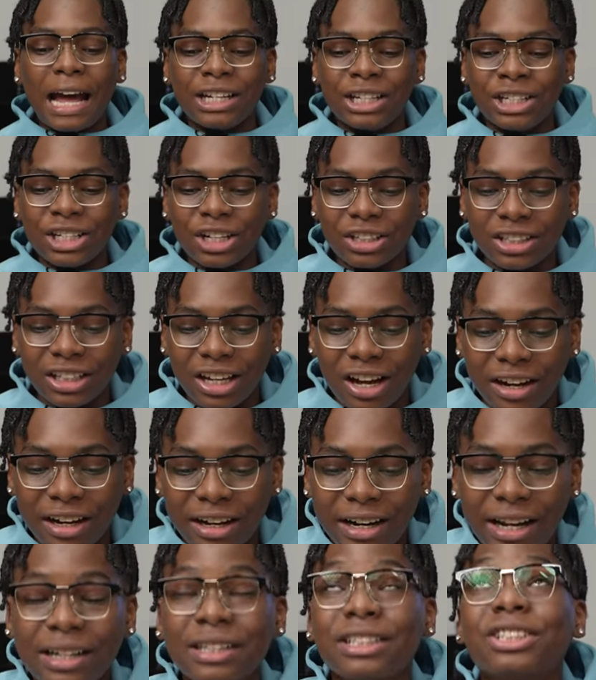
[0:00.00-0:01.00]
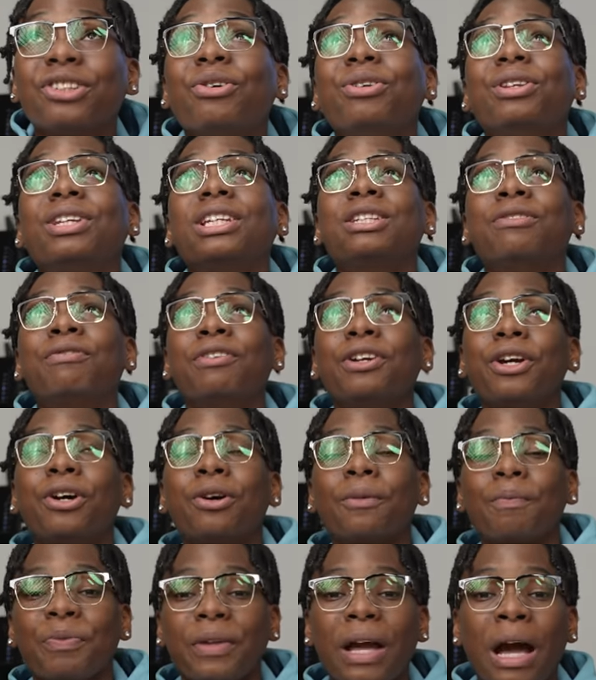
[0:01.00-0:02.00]
just got it in, so in this
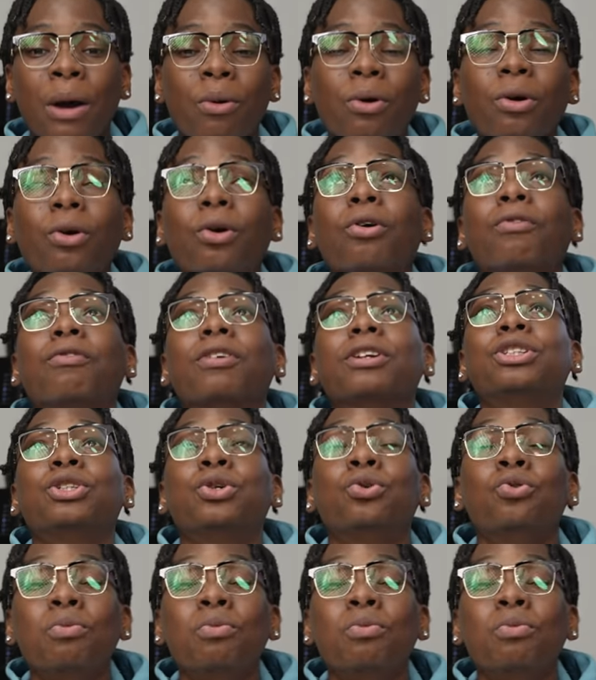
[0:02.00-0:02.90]
video, I won't go over too